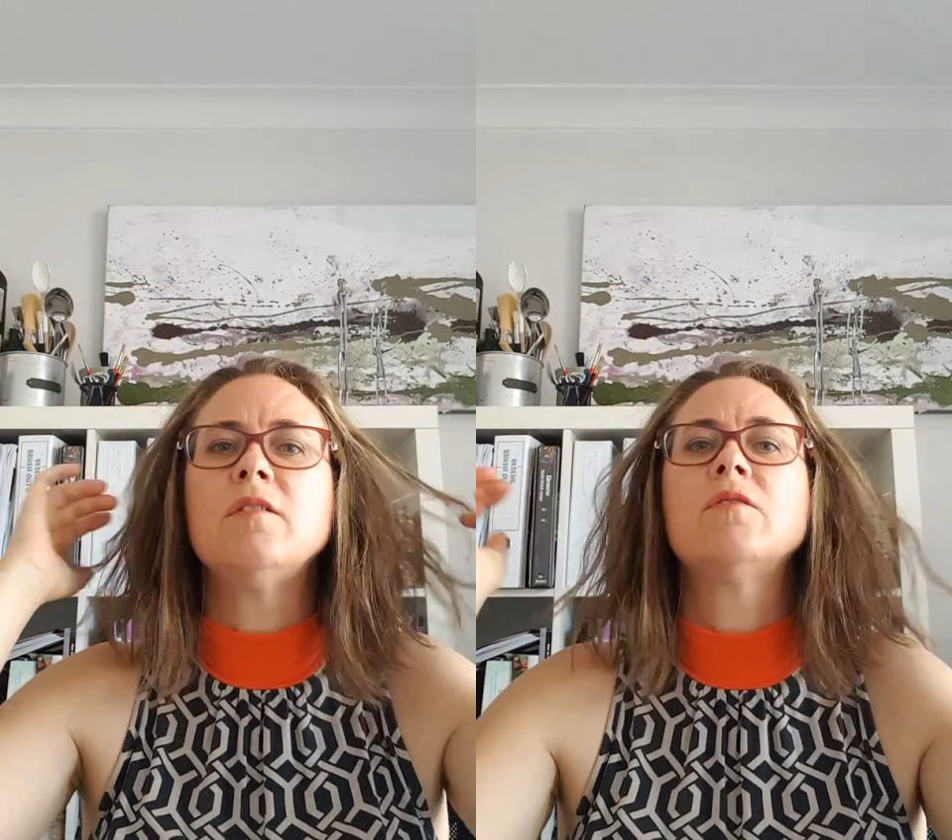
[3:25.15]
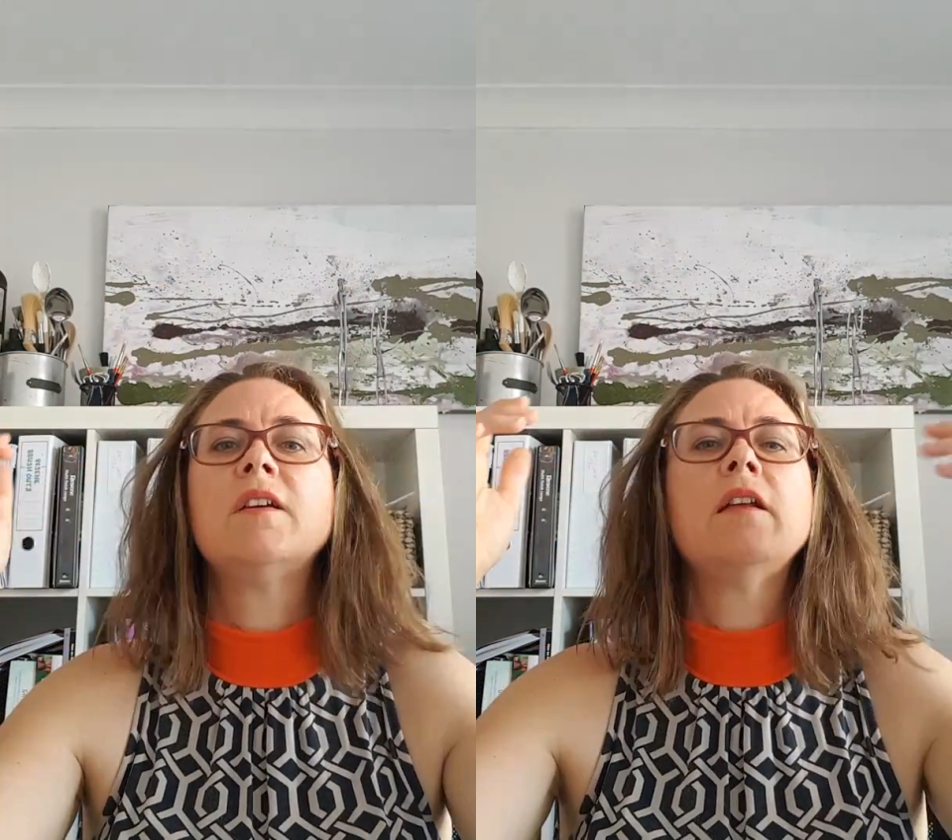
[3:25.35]

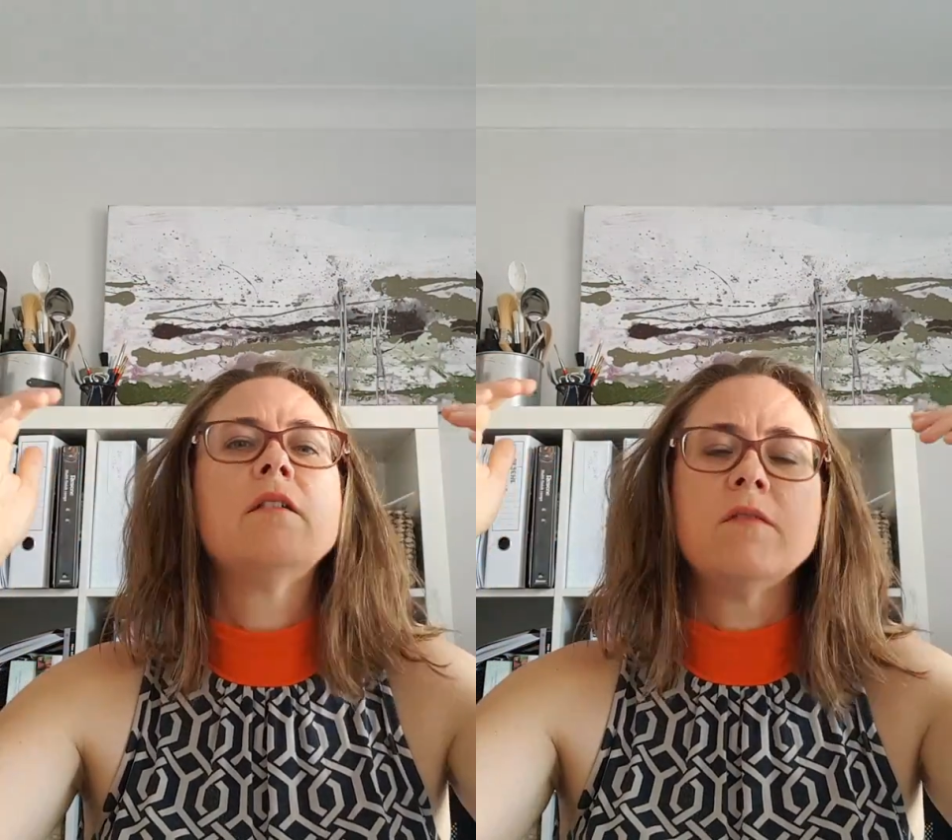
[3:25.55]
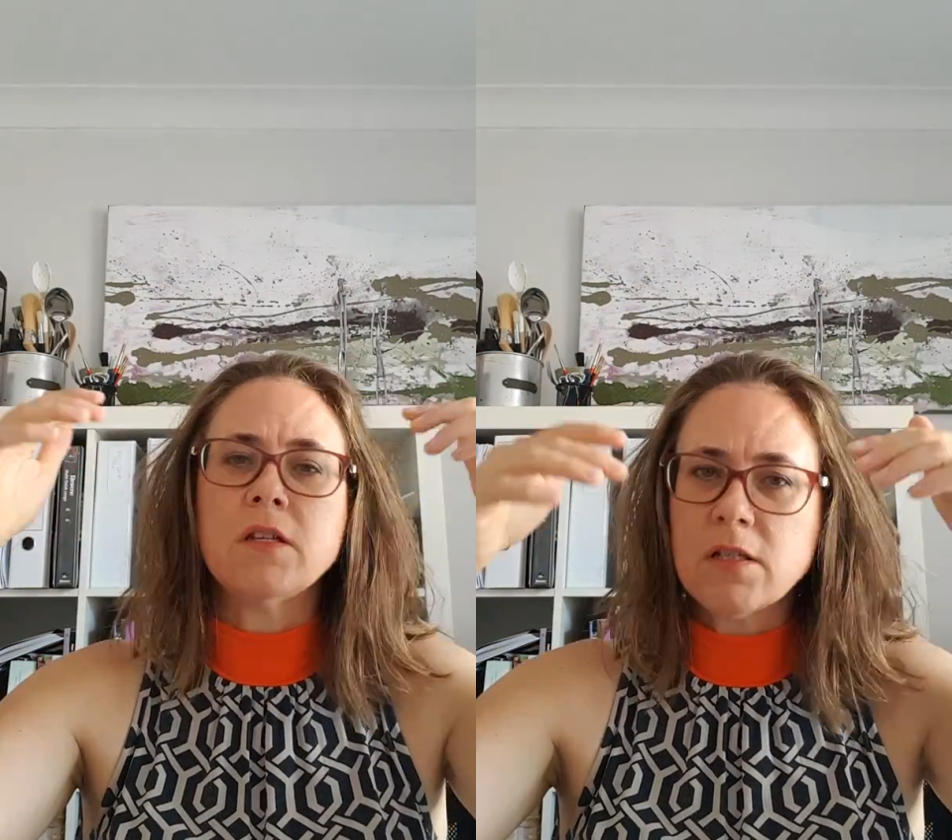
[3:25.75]
It looked out
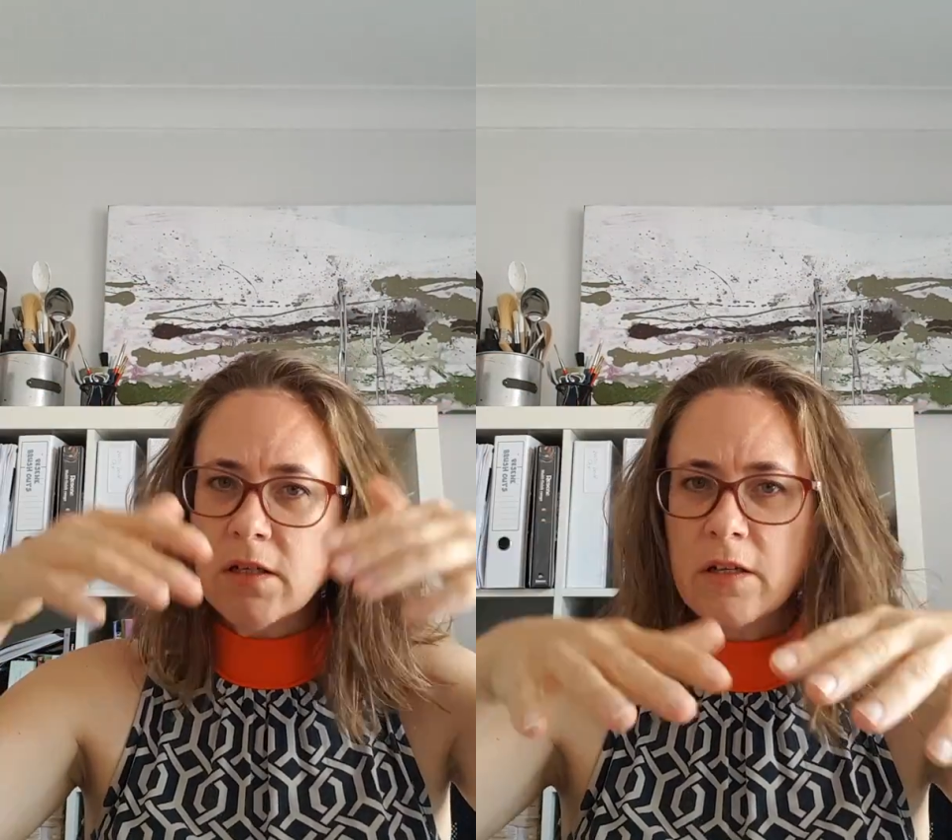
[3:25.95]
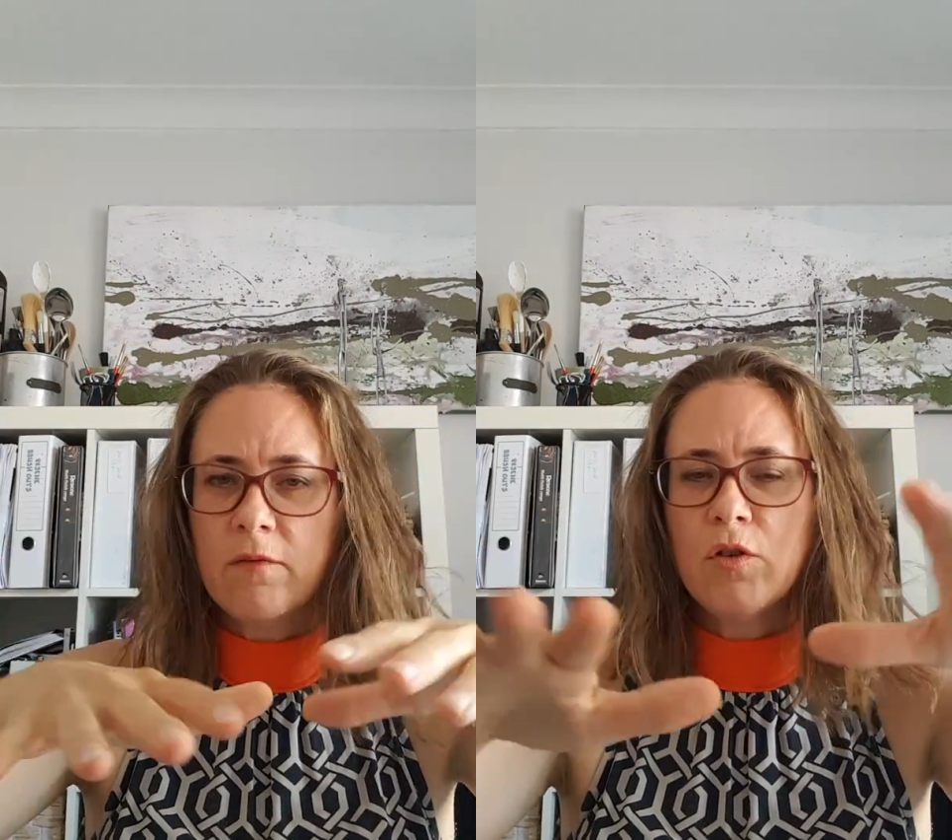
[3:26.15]
over these
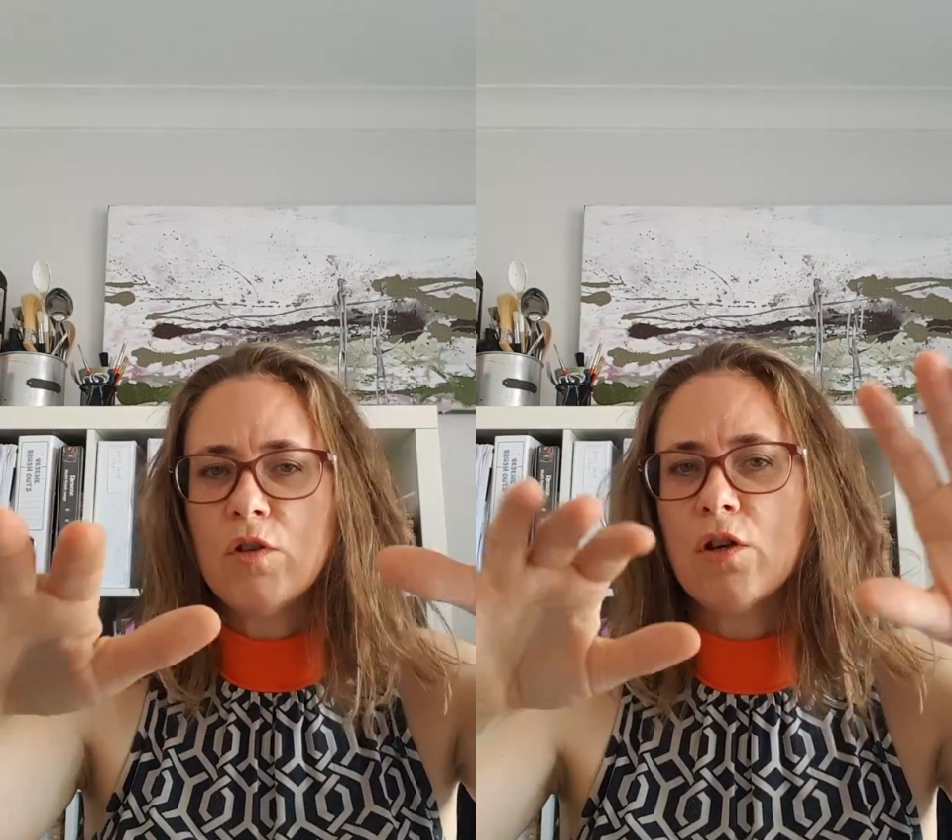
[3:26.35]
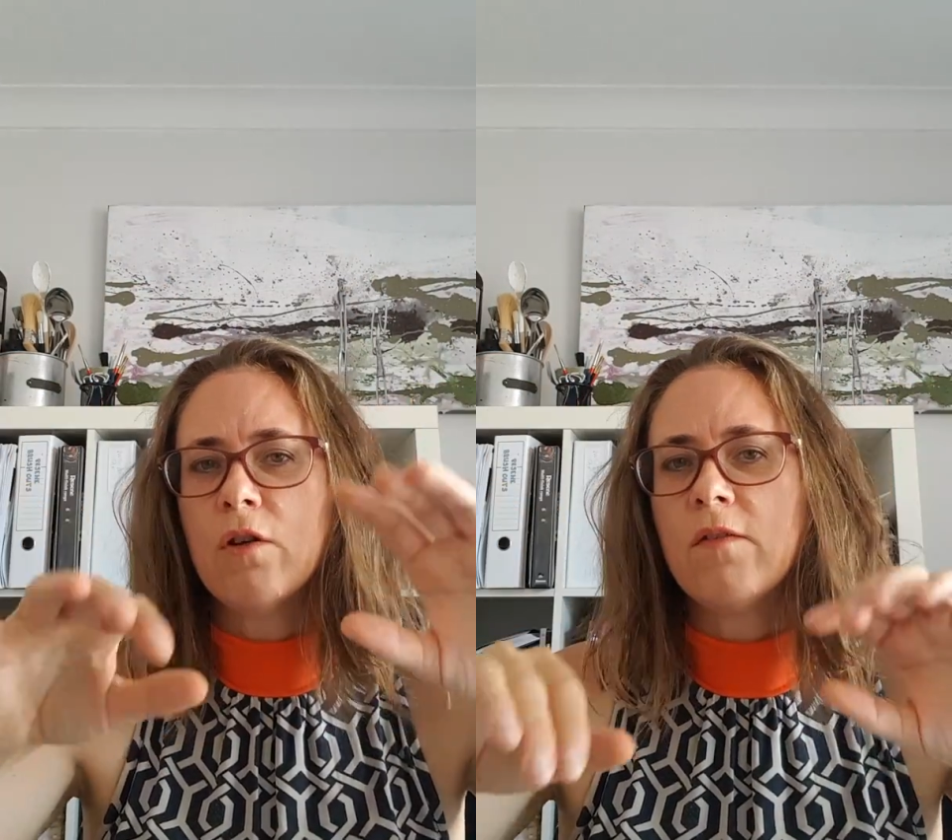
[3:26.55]
stunning
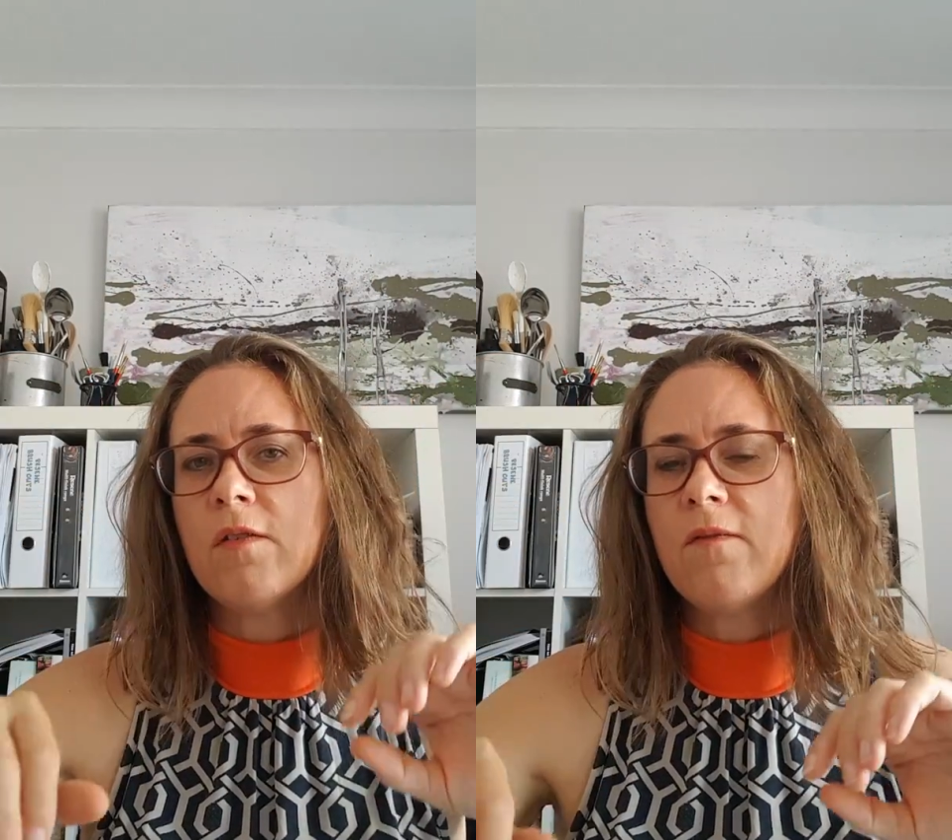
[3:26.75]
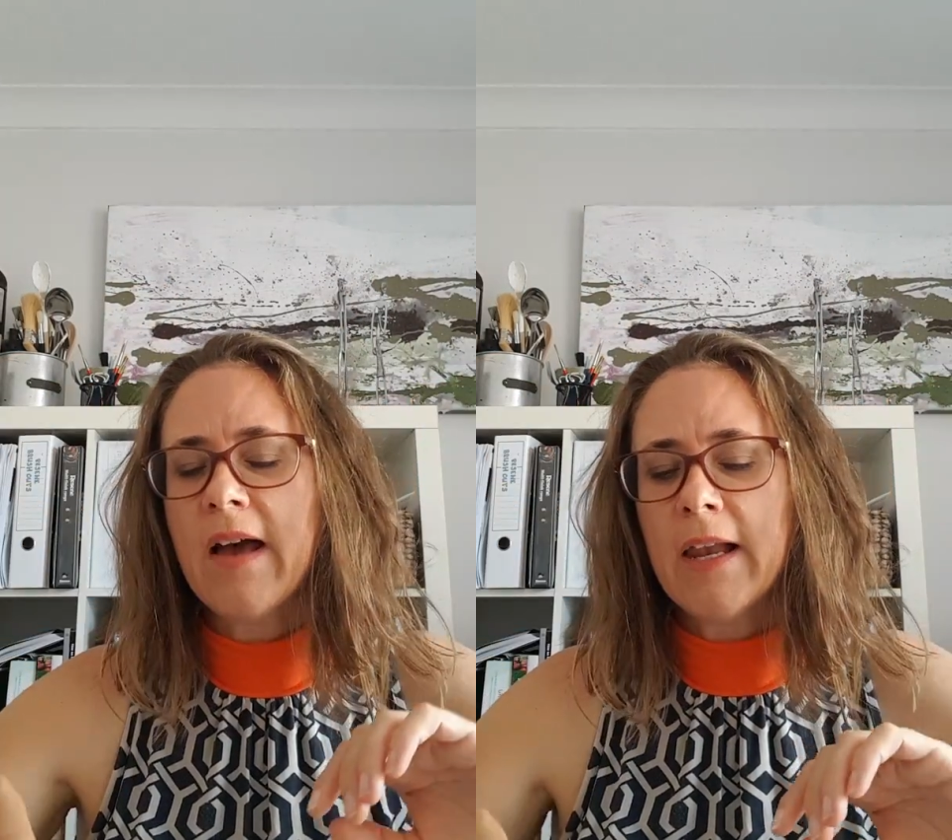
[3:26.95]
views over
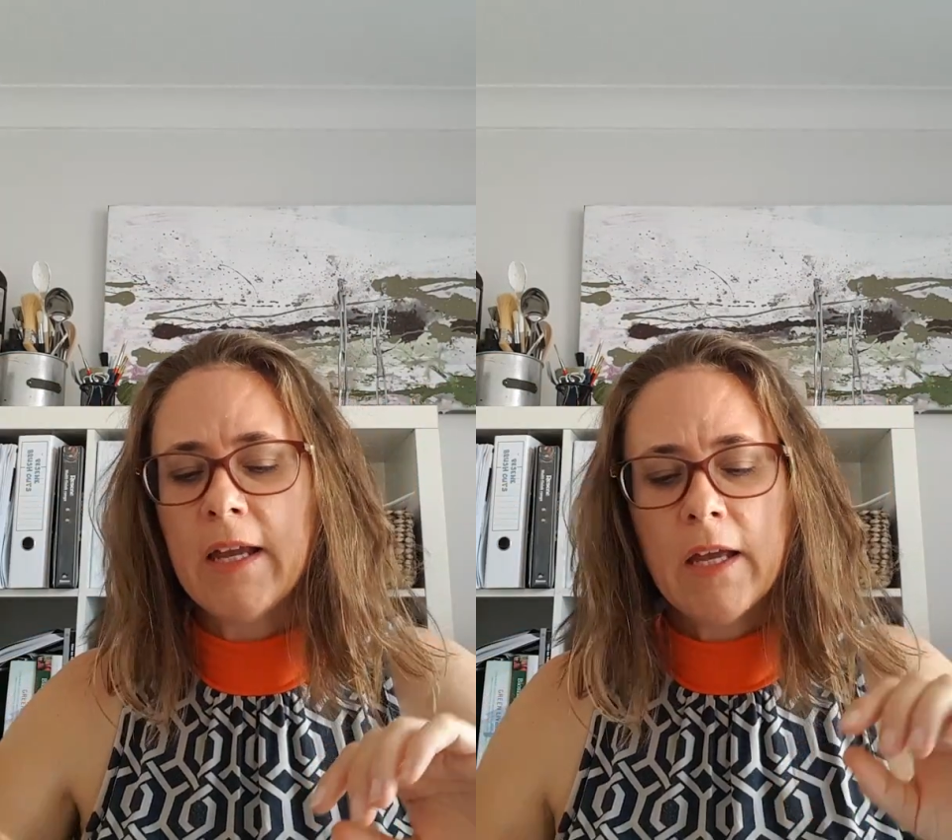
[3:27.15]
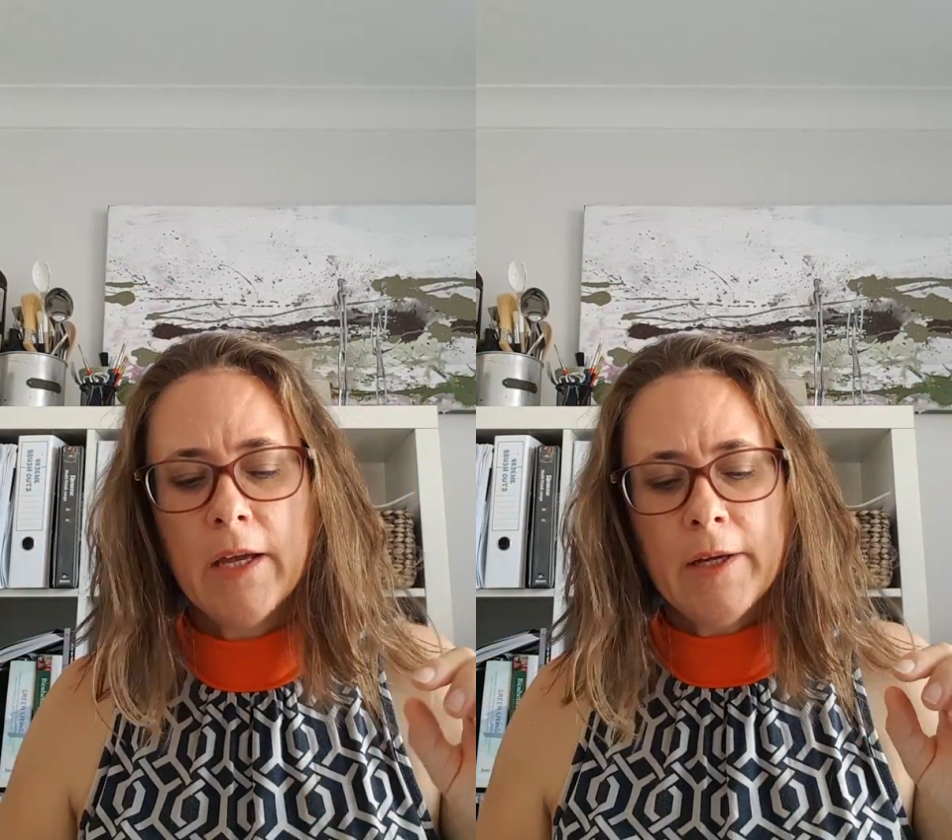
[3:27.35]
the valley.